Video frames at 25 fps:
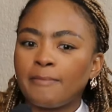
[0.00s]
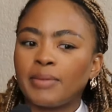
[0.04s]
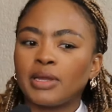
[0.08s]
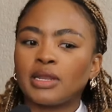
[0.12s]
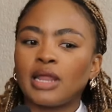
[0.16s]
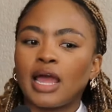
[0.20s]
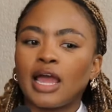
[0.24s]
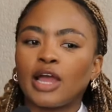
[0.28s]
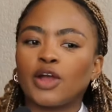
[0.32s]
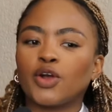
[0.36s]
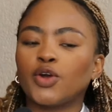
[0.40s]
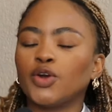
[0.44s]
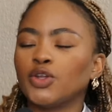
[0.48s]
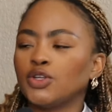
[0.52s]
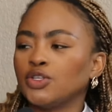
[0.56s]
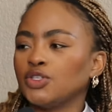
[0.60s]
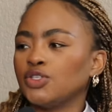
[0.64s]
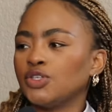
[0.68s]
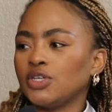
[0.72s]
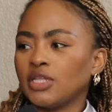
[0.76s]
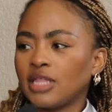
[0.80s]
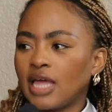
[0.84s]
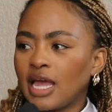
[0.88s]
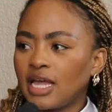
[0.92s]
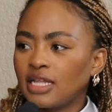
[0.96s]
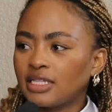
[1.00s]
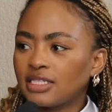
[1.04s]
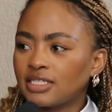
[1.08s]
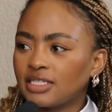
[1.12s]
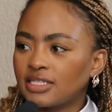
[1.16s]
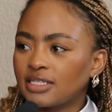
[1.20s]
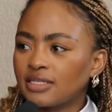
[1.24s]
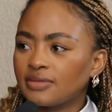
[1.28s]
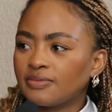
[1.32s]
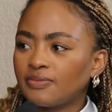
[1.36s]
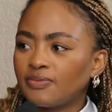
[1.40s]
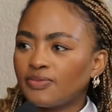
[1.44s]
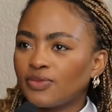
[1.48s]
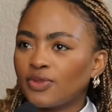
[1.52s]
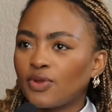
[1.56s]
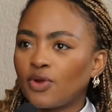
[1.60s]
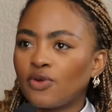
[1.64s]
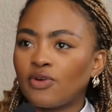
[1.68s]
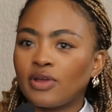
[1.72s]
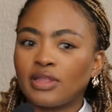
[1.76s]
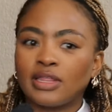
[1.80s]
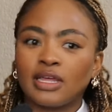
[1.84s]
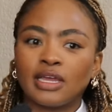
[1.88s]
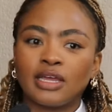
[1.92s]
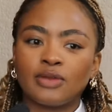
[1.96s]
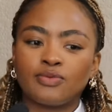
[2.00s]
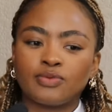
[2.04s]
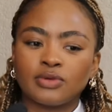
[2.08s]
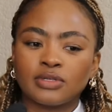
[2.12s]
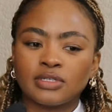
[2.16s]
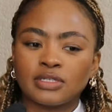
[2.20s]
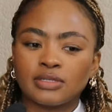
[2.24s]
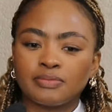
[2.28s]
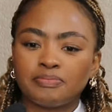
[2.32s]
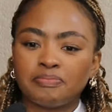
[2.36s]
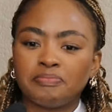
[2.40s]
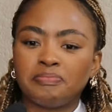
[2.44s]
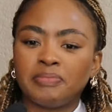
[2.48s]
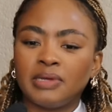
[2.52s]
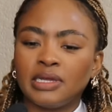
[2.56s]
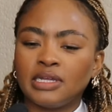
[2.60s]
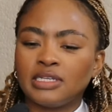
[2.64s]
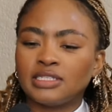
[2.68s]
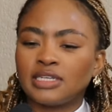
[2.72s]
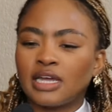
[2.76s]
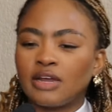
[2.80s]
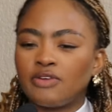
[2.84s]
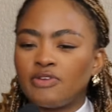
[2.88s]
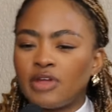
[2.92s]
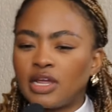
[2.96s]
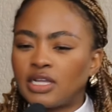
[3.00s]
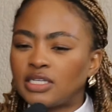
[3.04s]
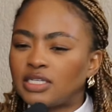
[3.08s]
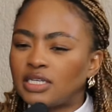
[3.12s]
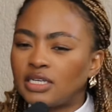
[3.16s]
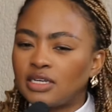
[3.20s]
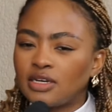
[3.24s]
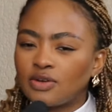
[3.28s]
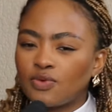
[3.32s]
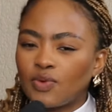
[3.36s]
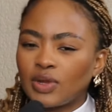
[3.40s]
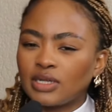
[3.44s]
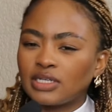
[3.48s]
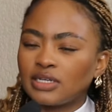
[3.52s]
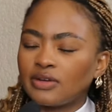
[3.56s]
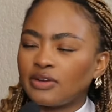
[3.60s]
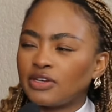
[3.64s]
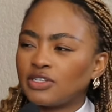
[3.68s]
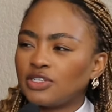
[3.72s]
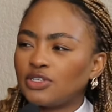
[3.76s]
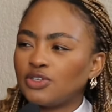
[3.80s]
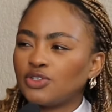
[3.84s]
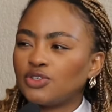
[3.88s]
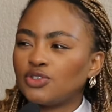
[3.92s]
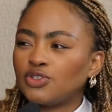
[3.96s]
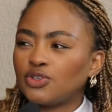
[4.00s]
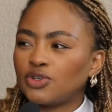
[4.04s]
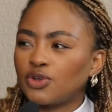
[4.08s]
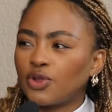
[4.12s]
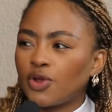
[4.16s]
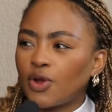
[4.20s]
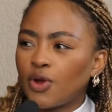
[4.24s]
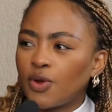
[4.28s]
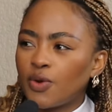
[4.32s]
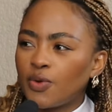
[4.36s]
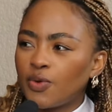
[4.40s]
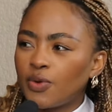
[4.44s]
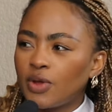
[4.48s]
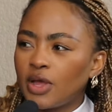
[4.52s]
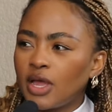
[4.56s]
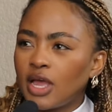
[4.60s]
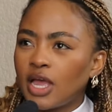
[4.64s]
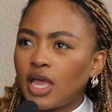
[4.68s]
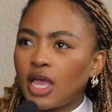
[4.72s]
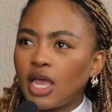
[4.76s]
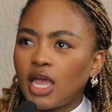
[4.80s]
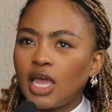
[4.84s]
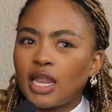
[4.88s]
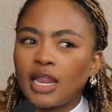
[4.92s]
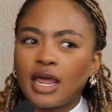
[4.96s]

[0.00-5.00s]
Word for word: but I couldn't do that. Yeah. Or rather, it was being directed in what direction it should go. Mm-mm.